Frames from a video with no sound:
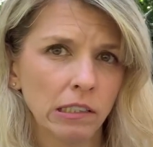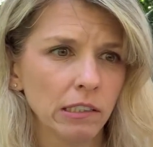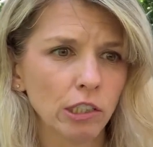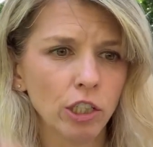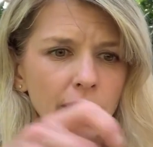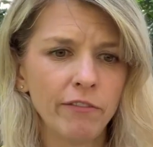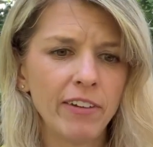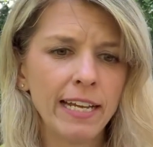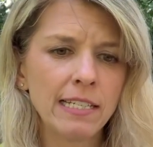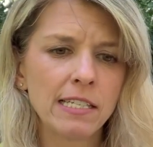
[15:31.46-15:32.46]
It's looking
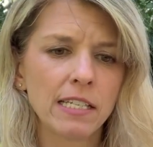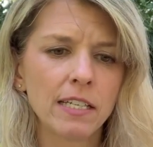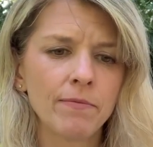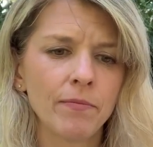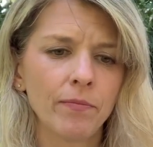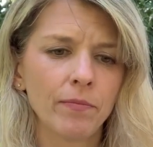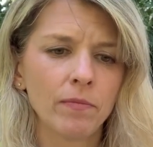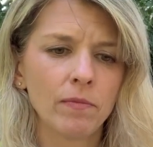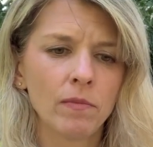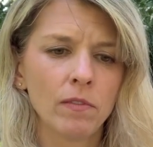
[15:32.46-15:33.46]
fancy.
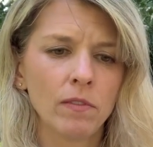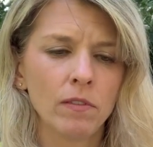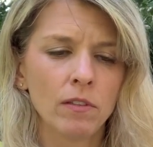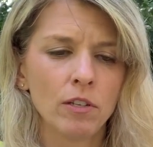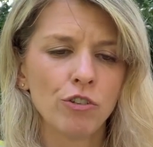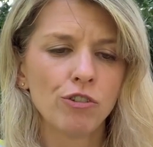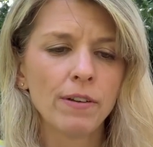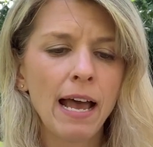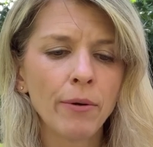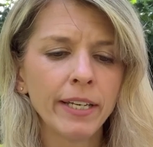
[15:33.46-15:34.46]
So
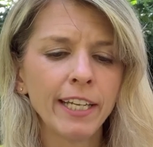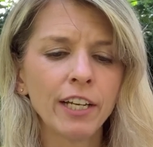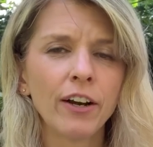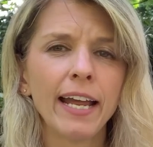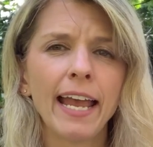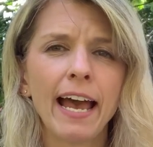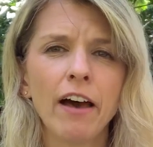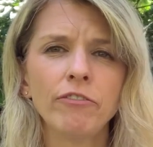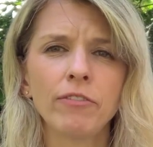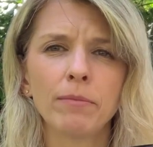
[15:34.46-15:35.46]
now in here I
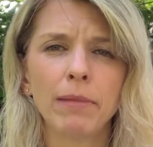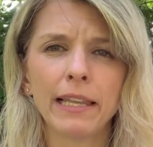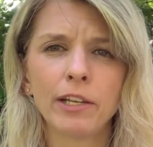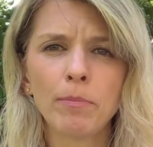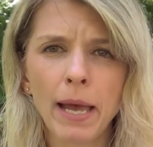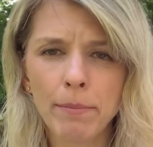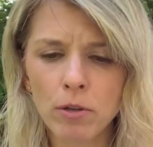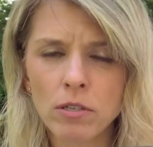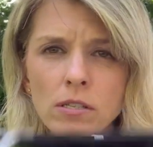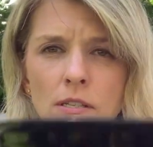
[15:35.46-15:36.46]
have my little
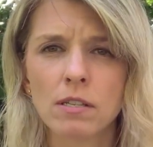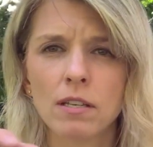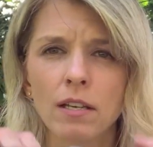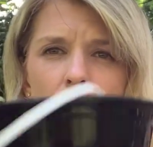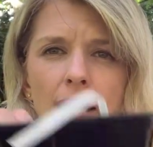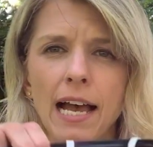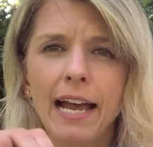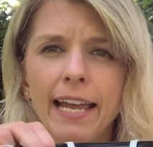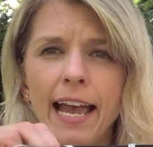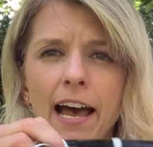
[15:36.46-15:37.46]
pebbles.
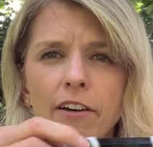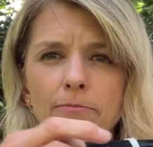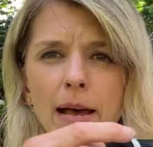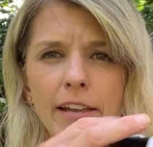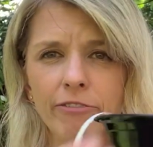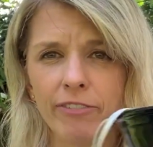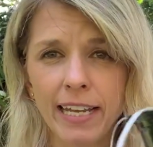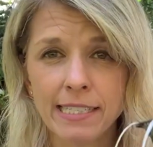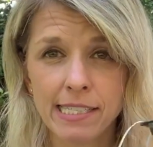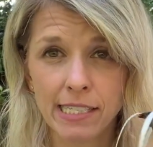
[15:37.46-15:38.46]
I have my
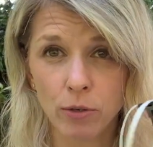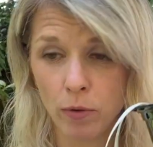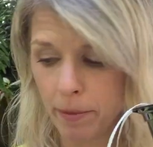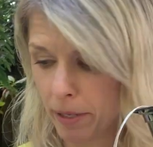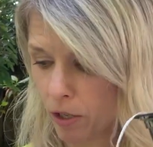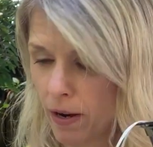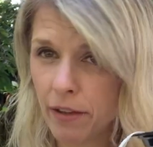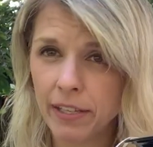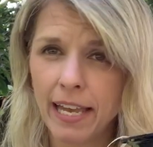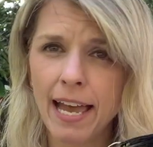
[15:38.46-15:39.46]
fancy ribbon
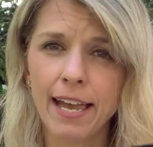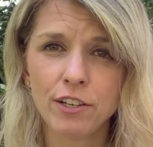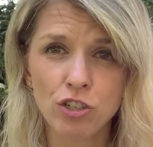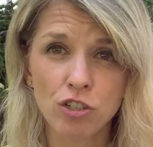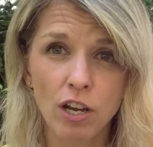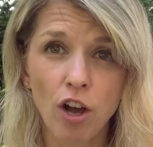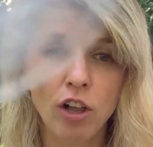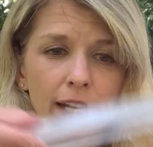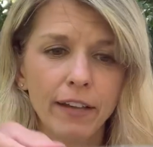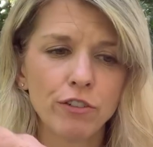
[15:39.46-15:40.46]
around the edge.
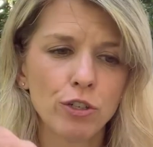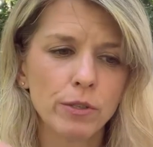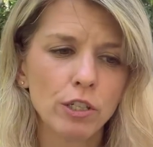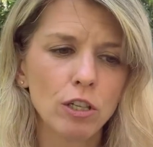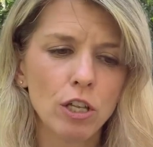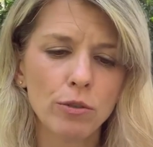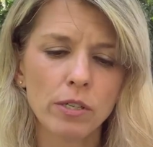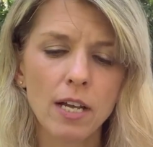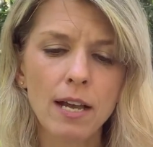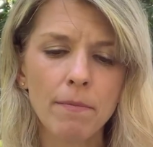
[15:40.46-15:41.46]
All I have to do is close
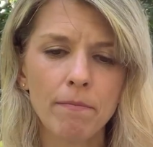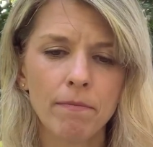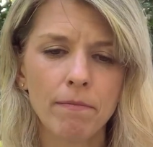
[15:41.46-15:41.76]
it up.